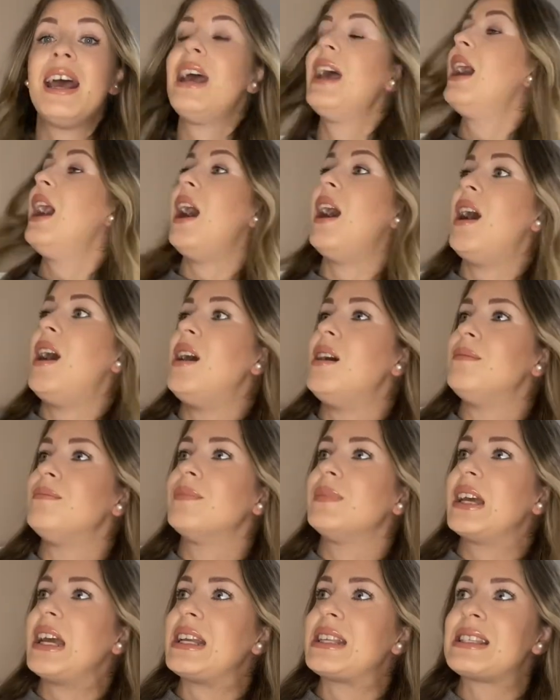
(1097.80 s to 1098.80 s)

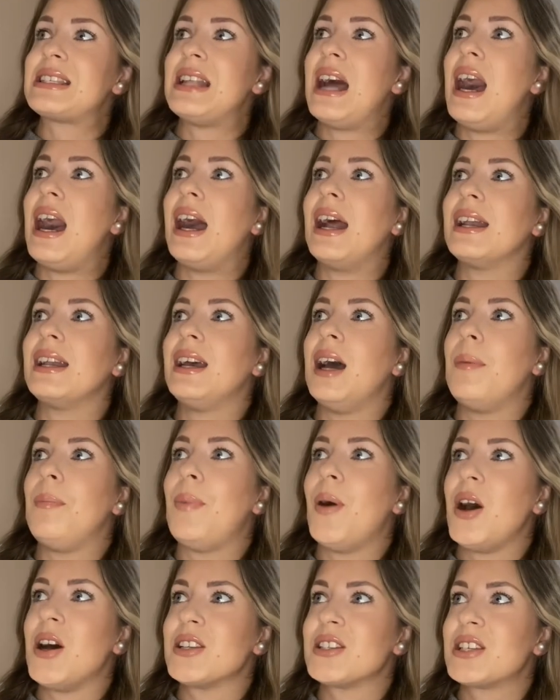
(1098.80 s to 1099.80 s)
um, it's not a
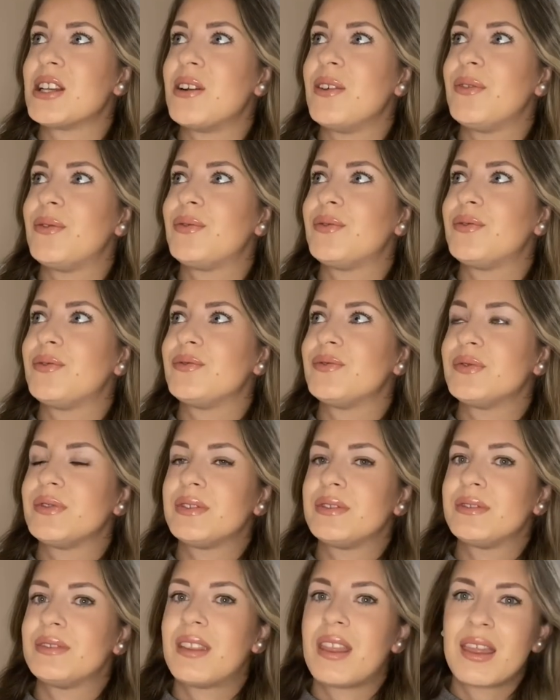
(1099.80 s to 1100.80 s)
positive
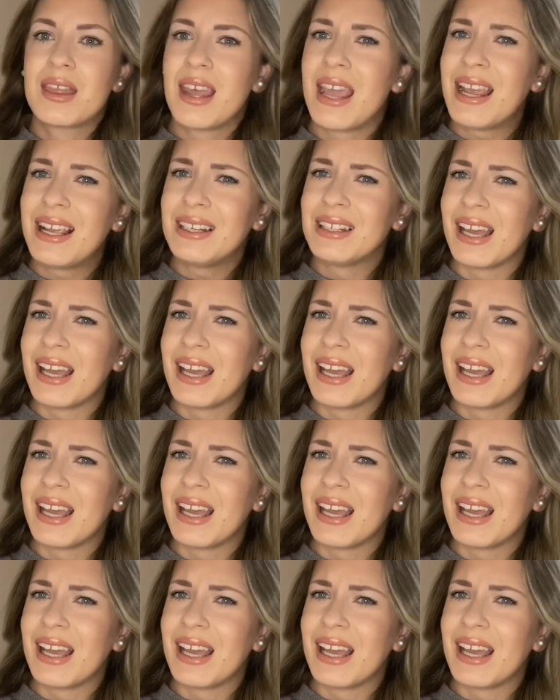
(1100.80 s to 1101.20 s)
thing.